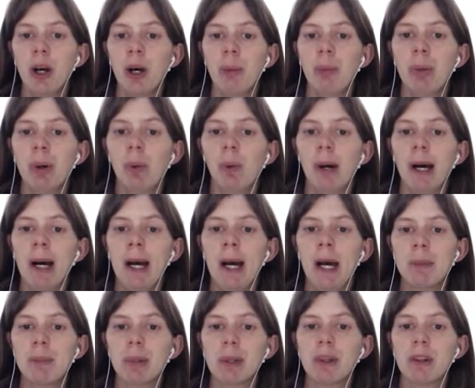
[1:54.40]
But what
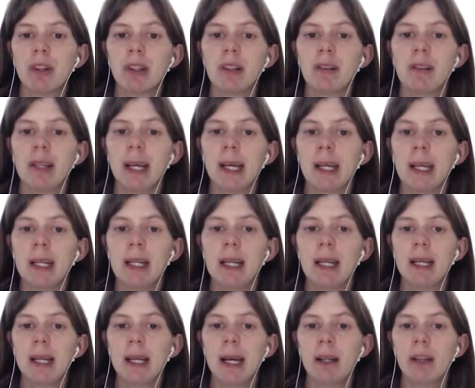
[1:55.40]
happens is that
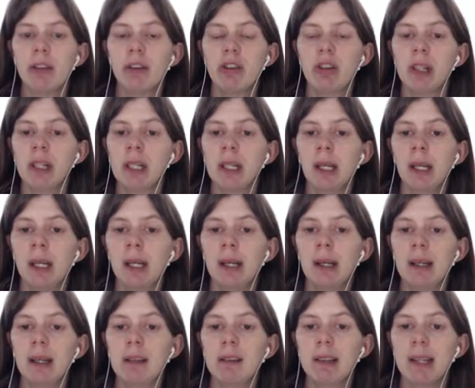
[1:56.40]
kinetic energy
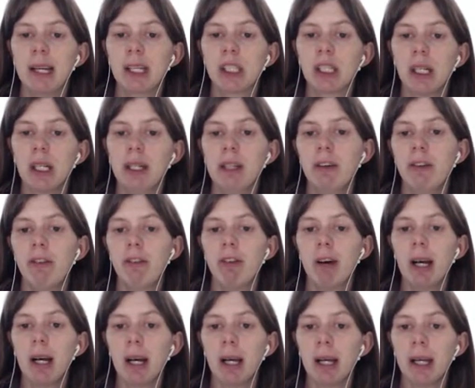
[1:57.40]
is actually
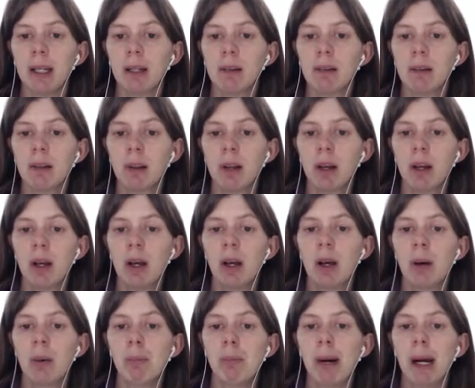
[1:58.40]
defined
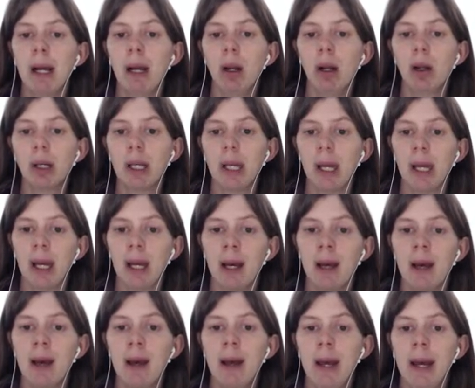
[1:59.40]
by looking
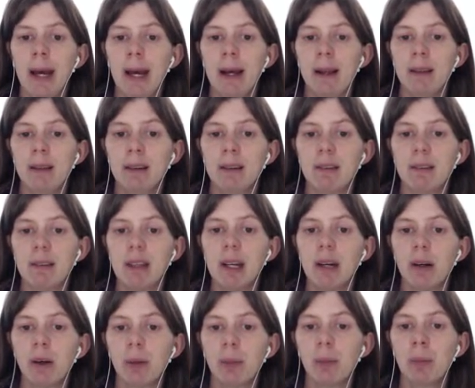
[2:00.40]
at this
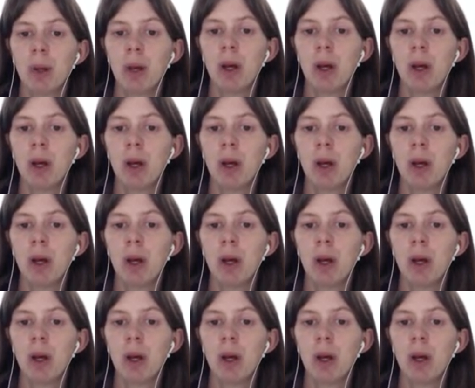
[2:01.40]
theorem,